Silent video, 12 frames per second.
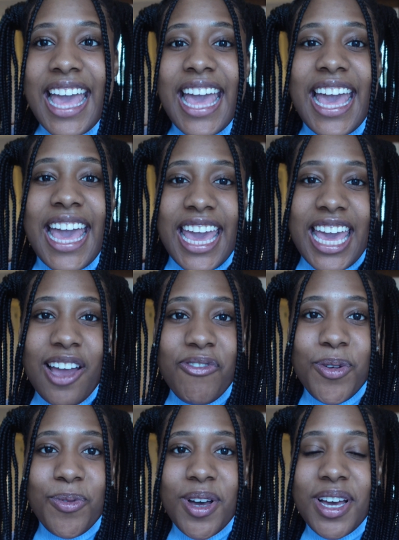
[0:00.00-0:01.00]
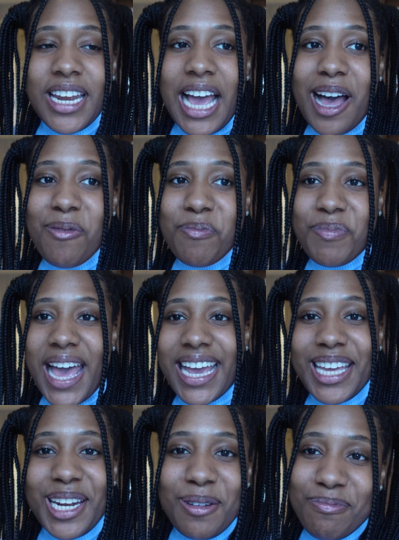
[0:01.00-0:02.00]
Hey everyone, I'm
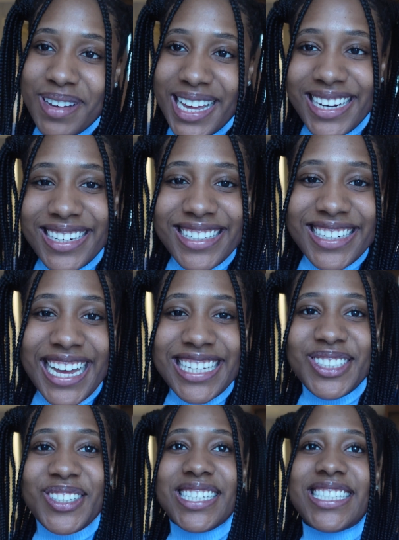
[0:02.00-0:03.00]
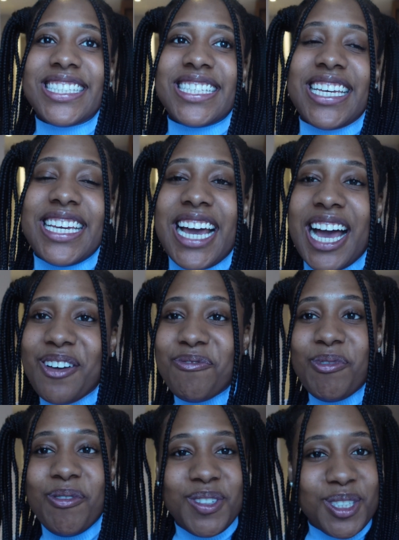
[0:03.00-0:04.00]
back and I'm better. As you can see, I've
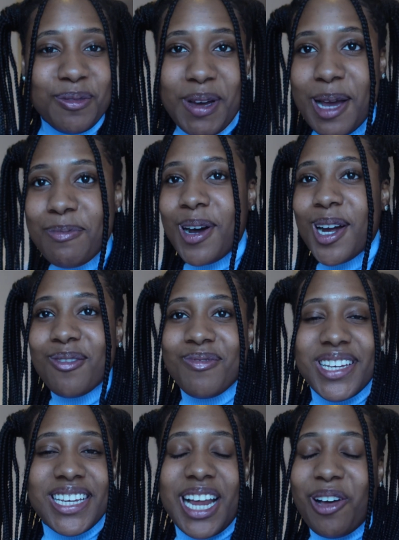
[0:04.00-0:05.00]
moved into my apartment.